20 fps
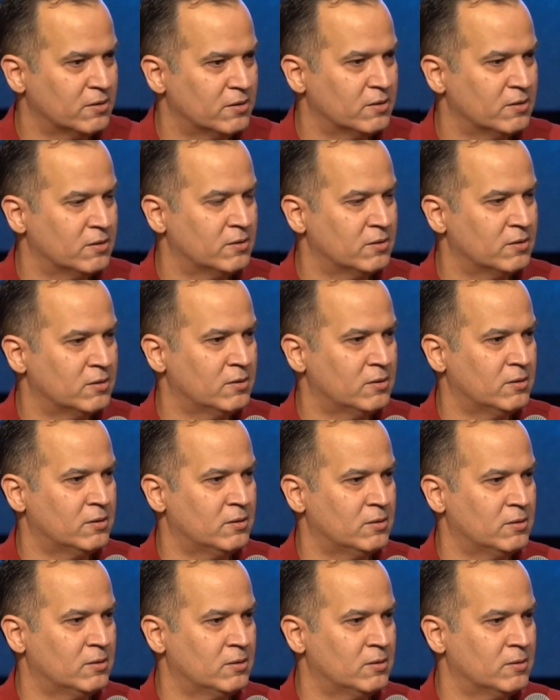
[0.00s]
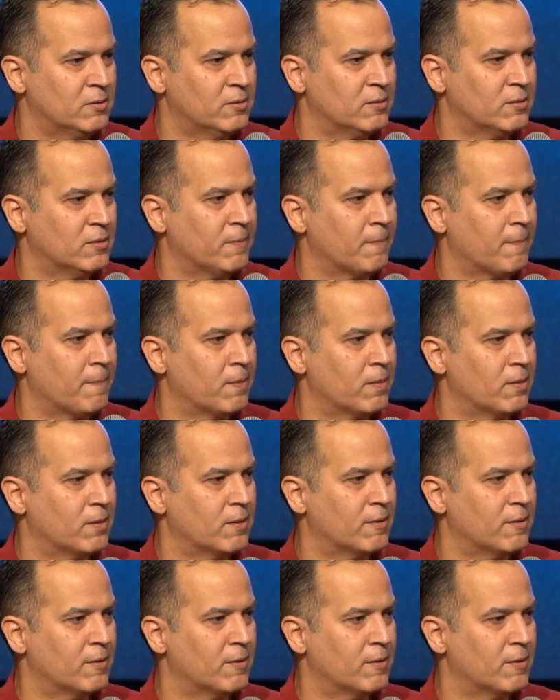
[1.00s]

(silence)